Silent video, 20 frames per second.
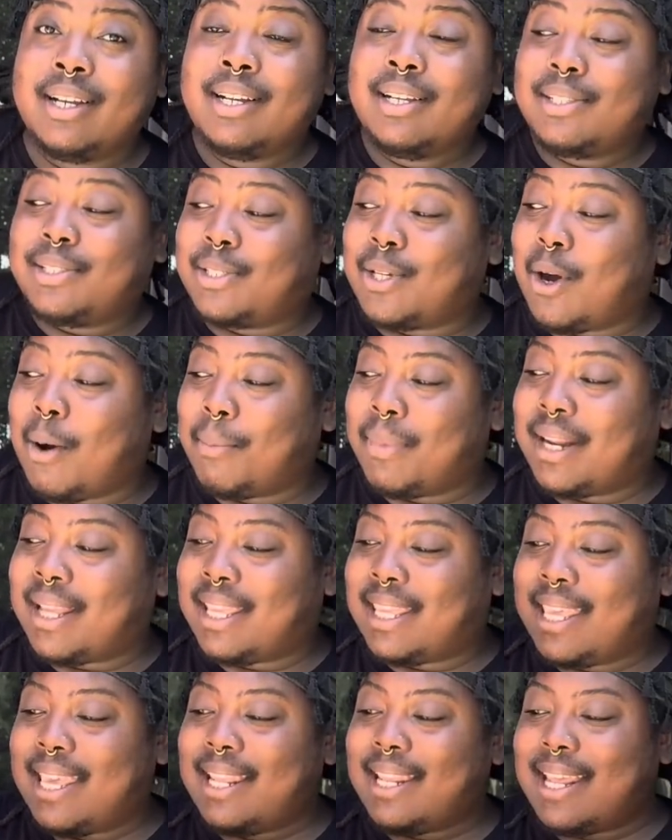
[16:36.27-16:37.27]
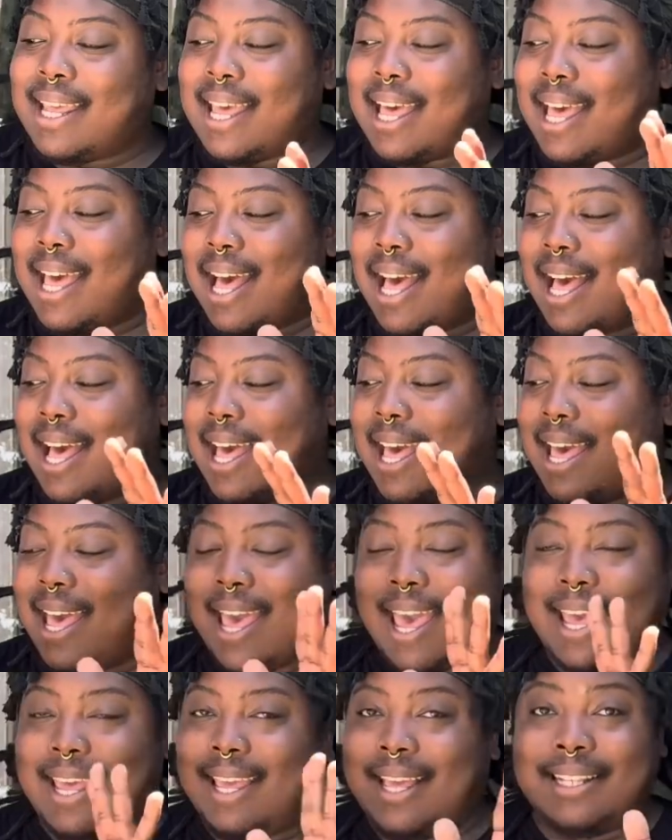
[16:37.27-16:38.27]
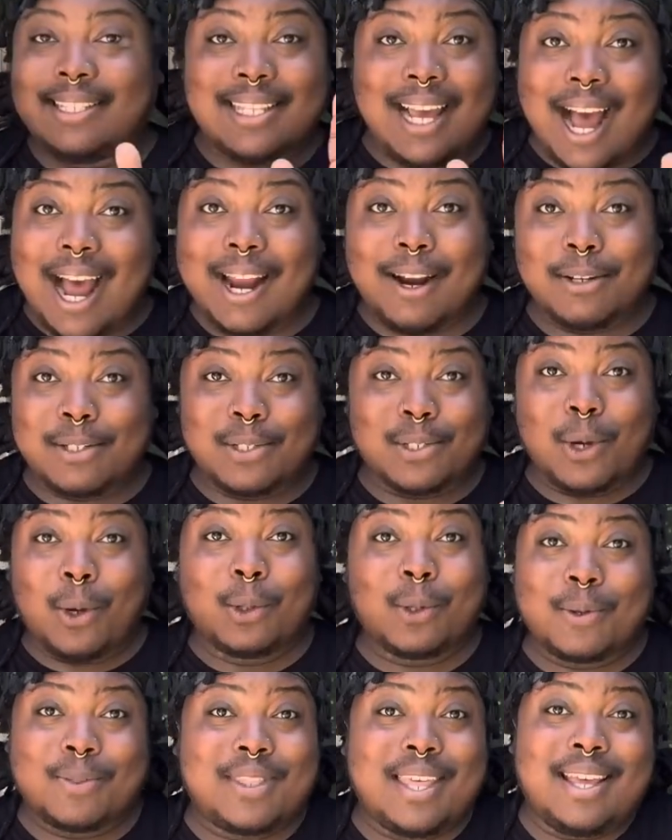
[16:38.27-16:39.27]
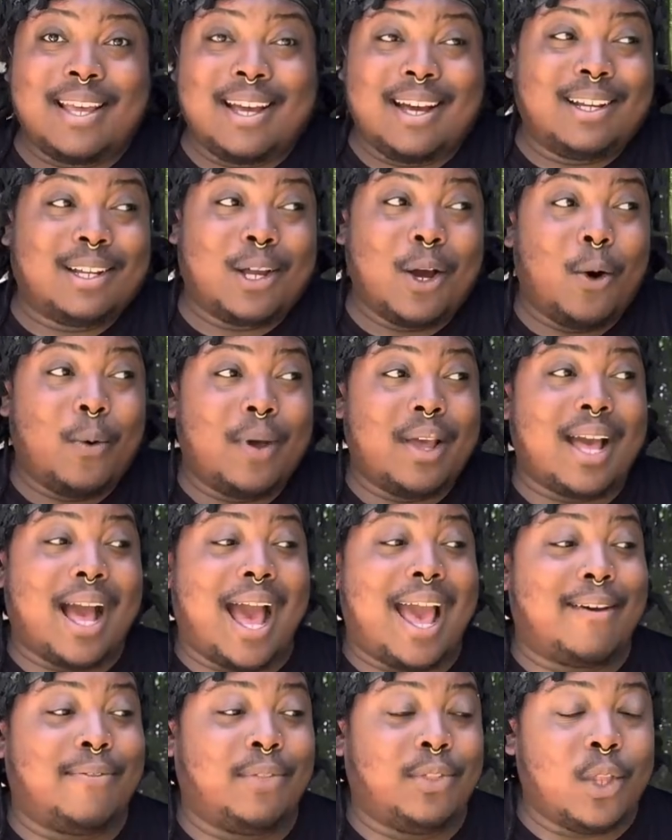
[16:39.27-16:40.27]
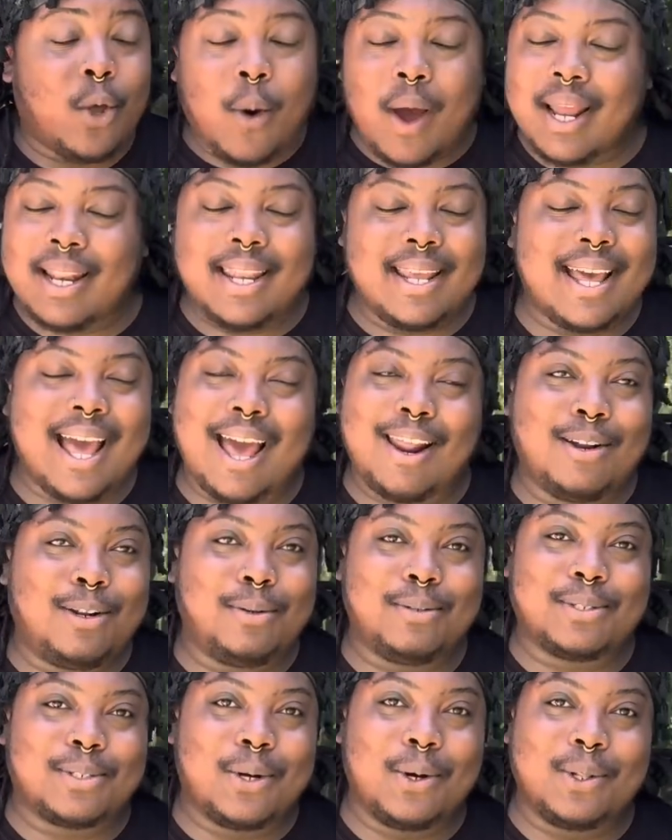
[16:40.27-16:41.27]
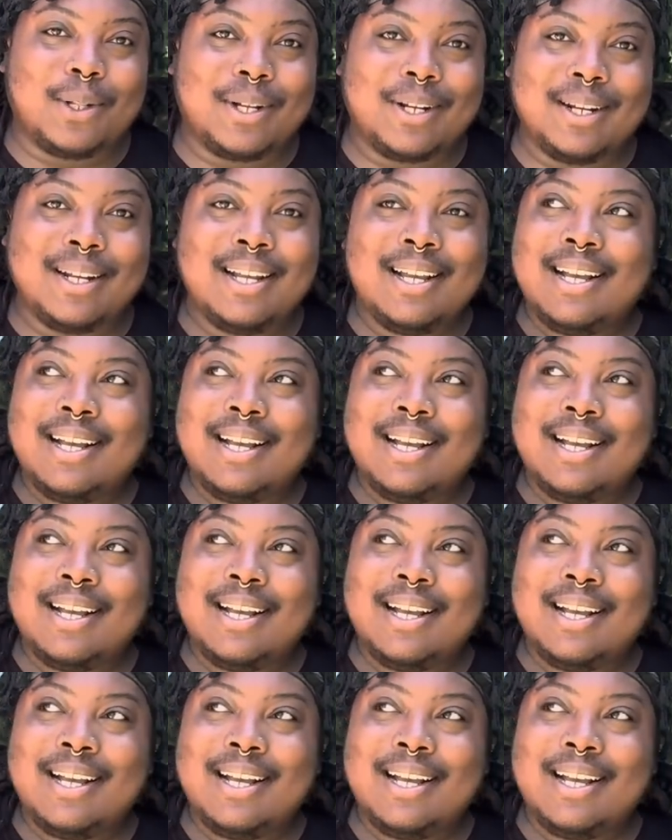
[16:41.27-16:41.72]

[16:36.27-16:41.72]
So I'm gonna get a entire solar thing going. I have no idea how to do solar.